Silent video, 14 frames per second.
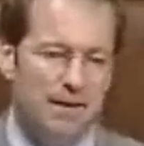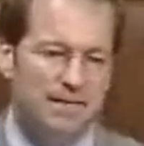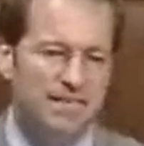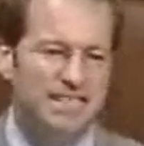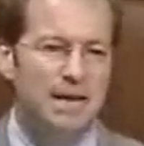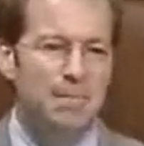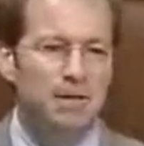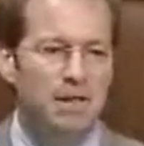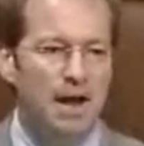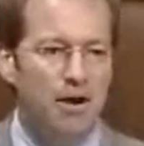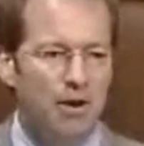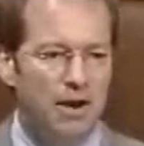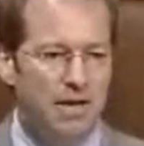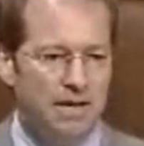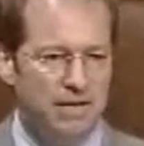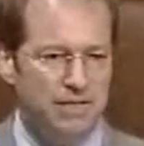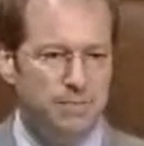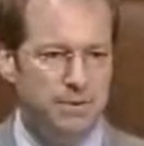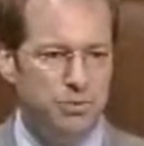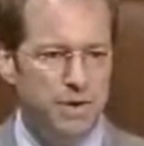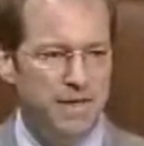
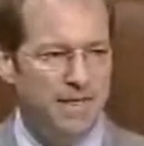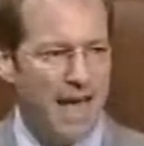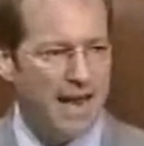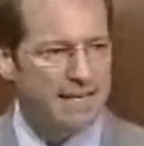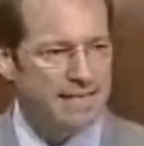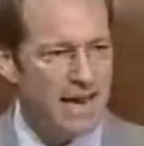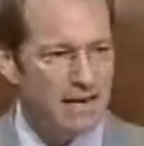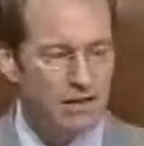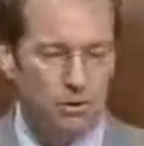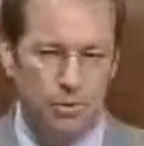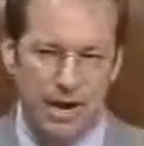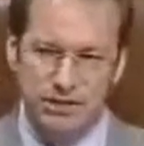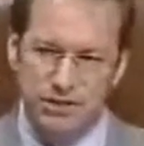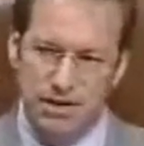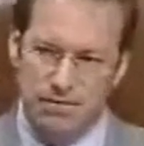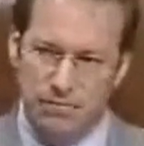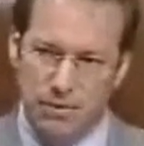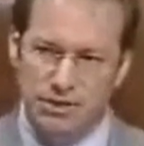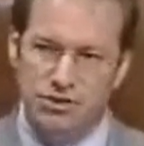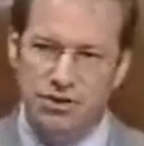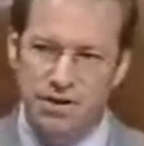similarities between that declaration of
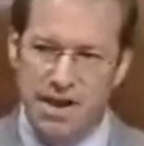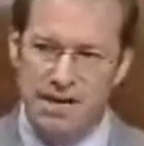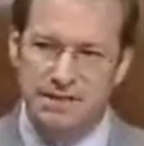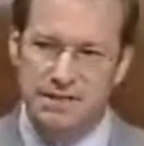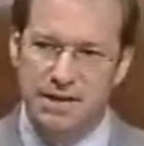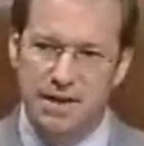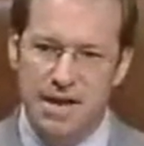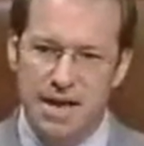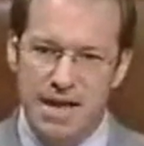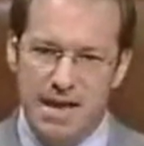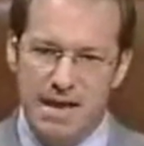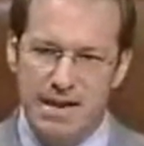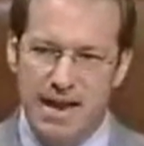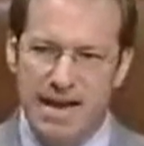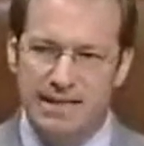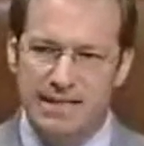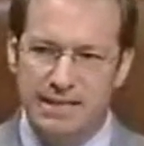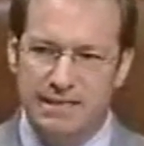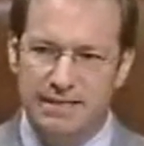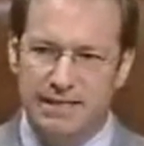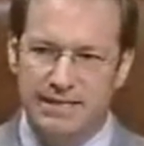Richard Nixon in
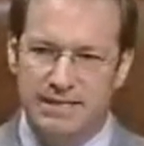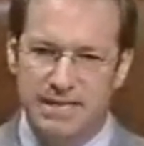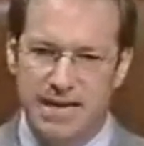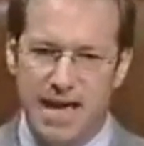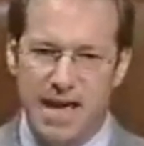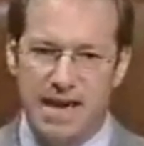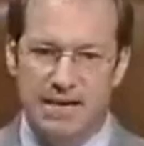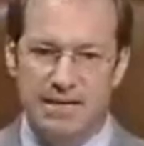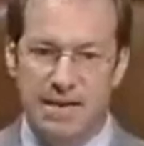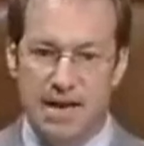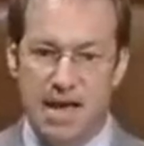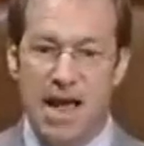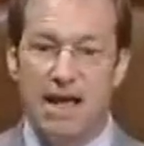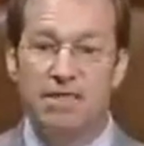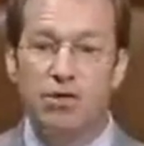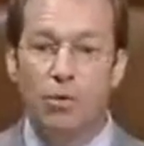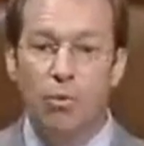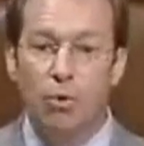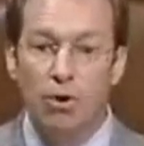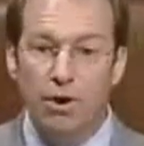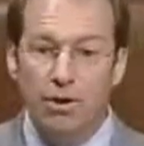1968 and the
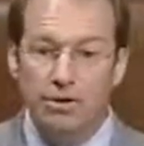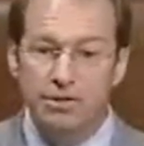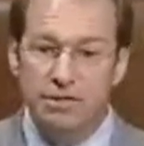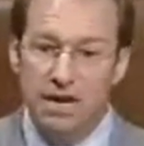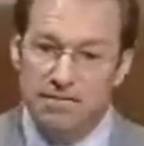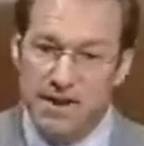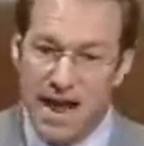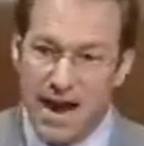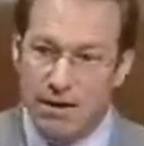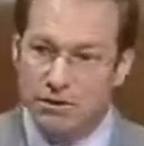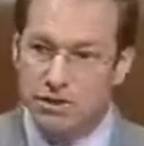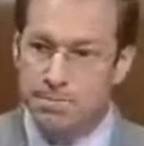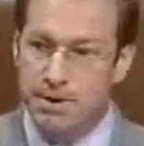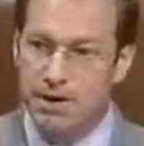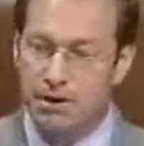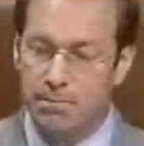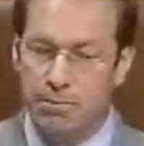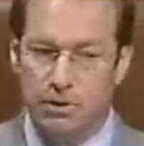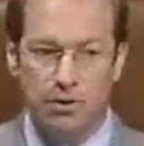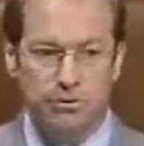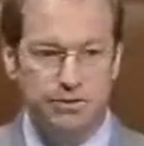words of now Speaker
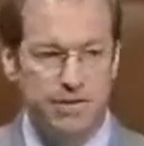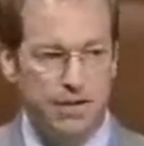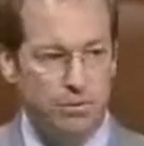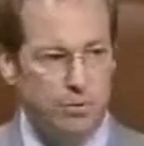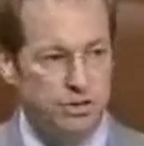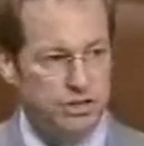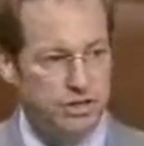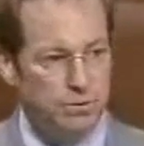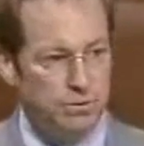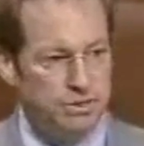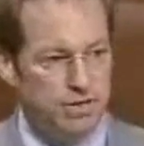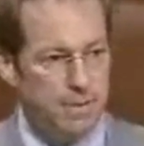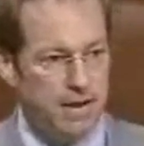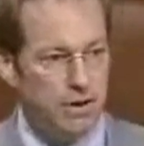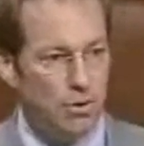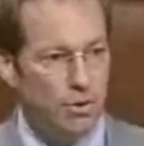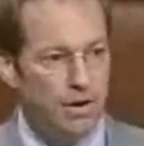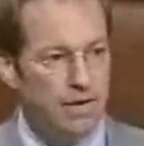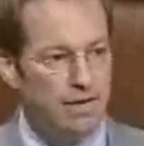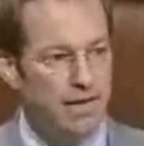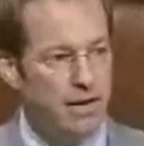Pelosi when she was the
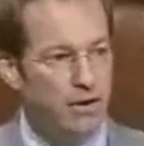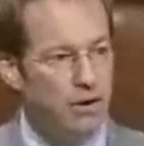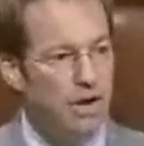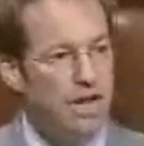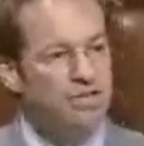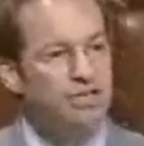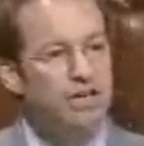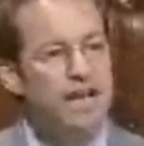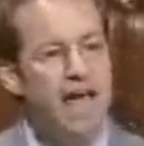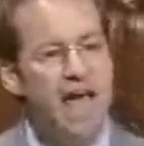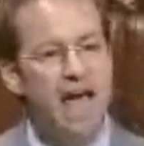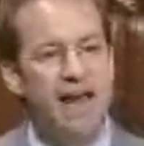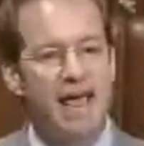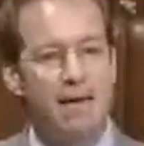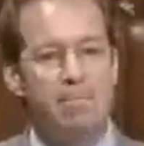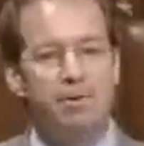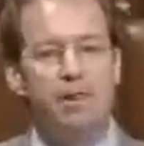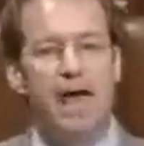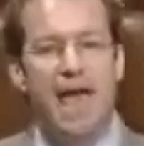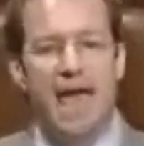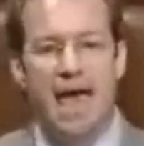minority leader. She had a
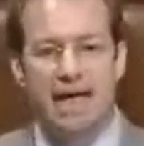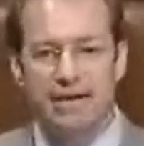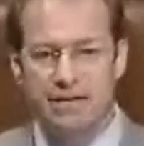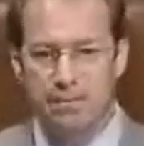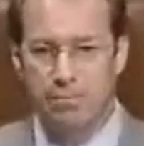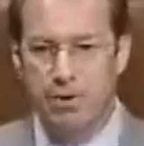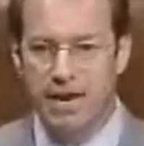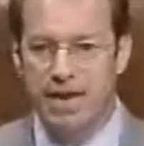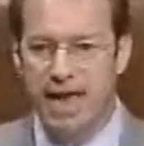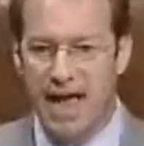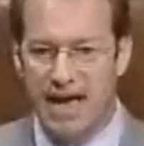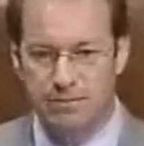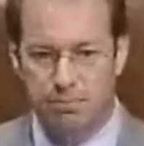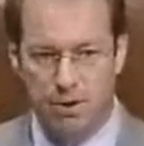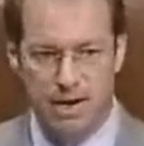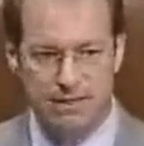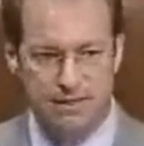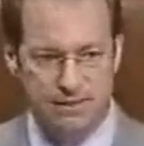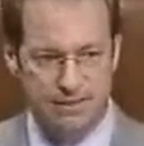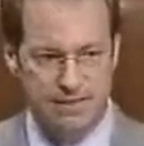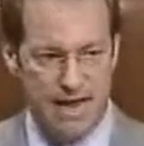plan to bring gas
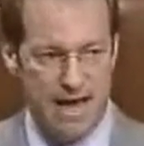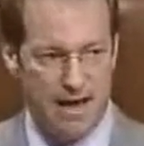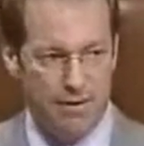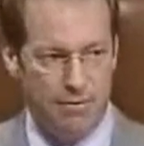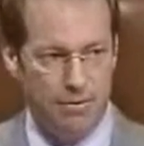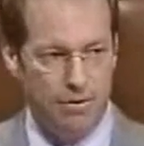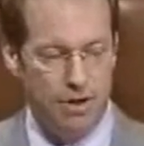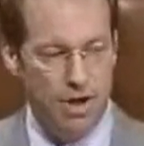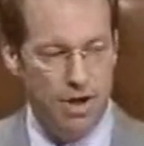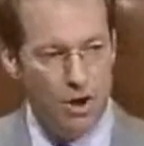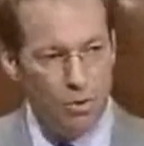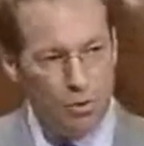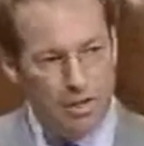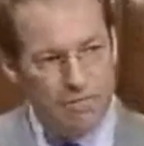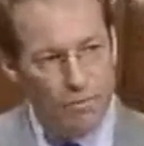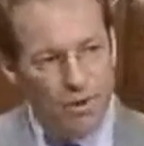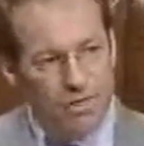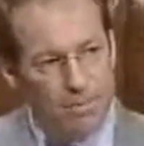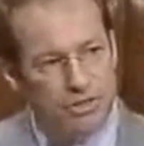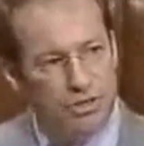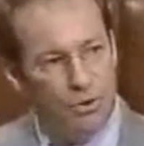prices down. Well, if
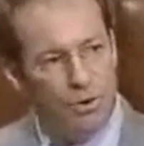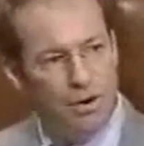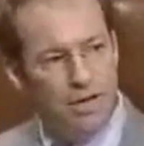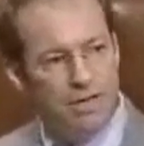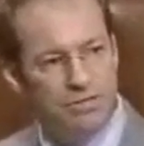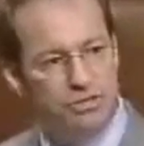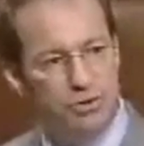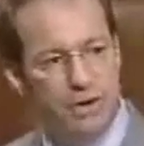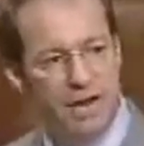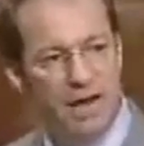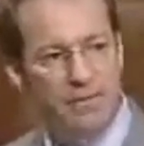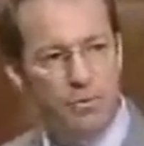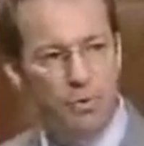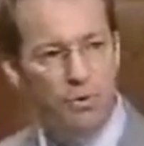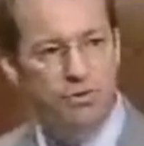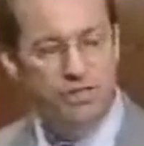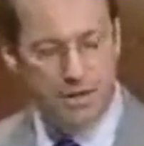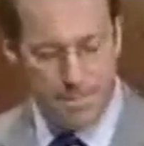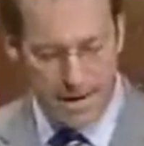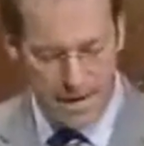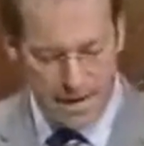what the majority is doing on the Rules
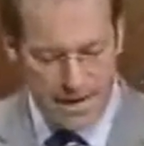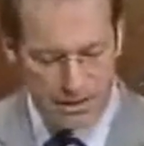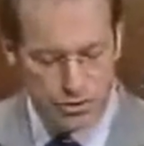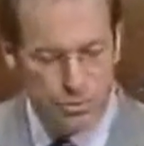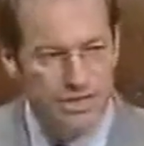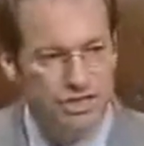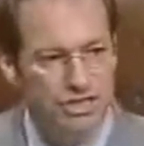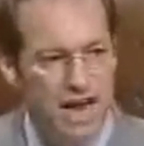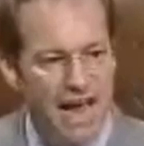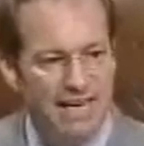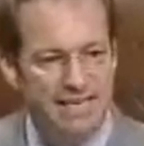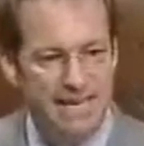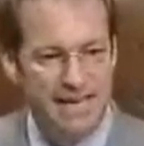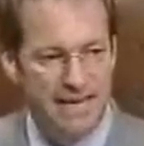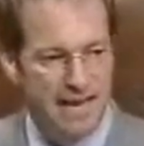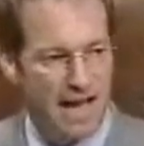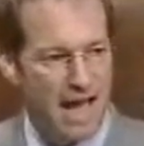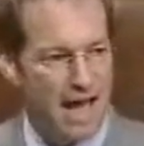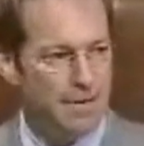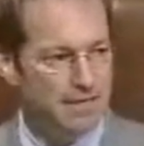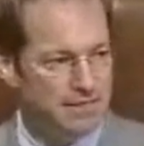Committee is rejecting
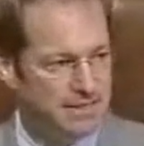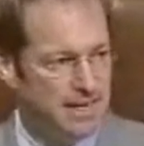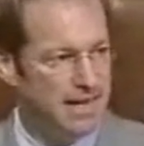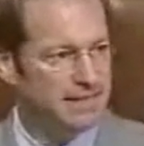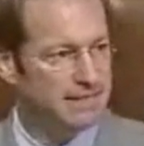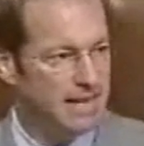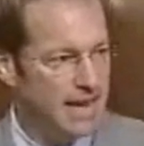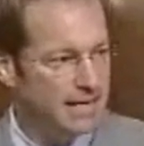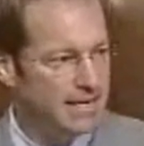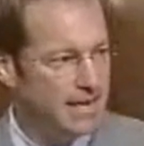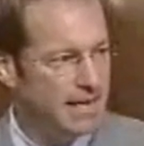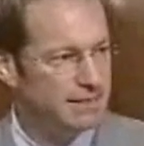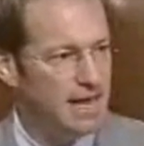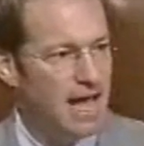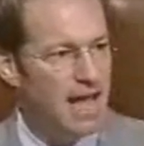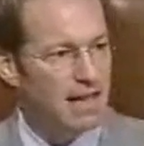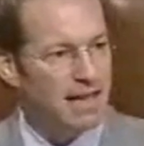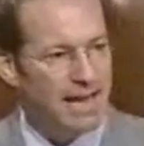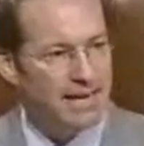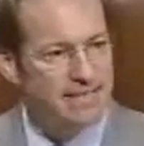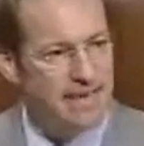common sense ideas
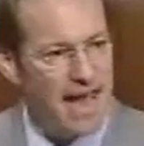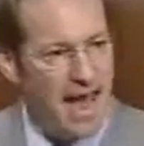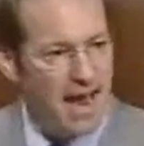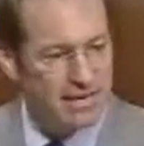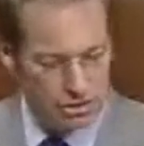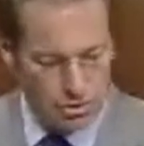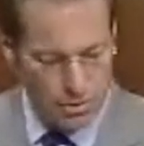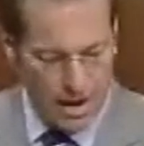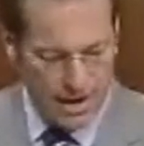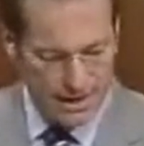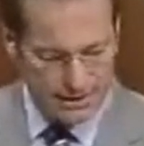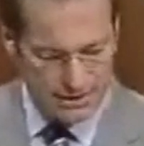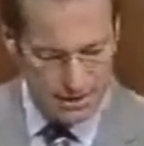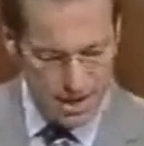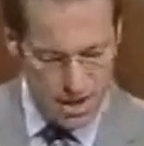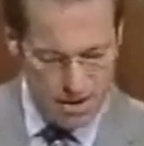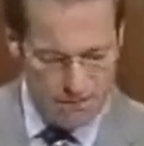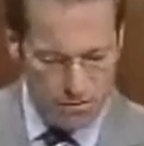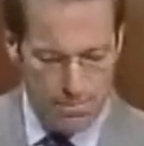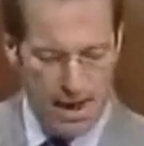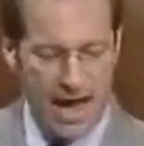like tax credits
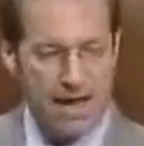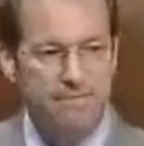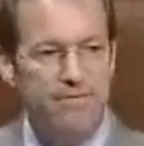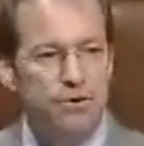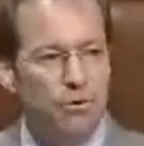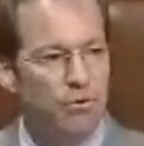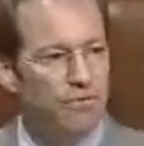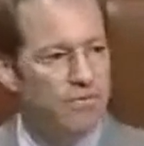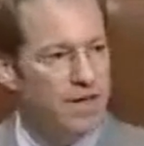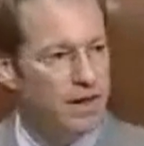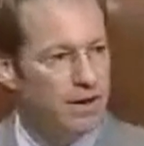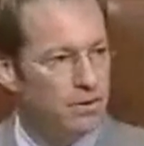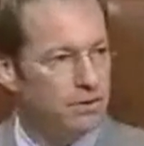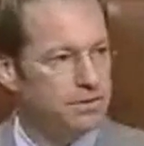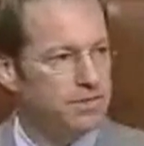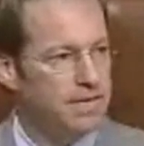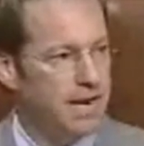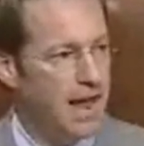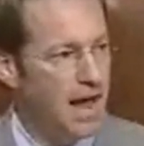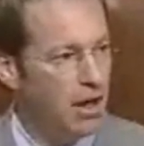for bi-fuel vehicles that